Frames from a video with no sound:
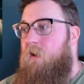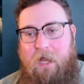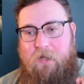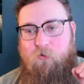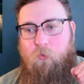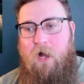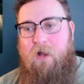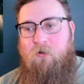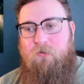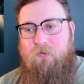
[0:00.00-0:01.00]
And
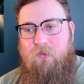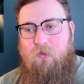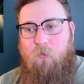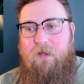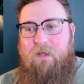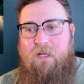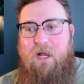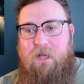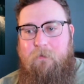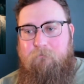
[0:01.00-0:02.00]
while the way they
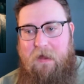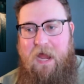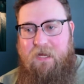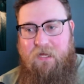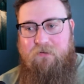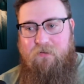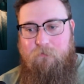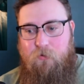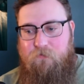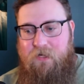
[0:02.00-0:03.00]
got him back into
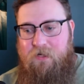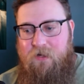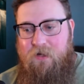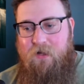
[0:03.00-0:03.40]
the movie,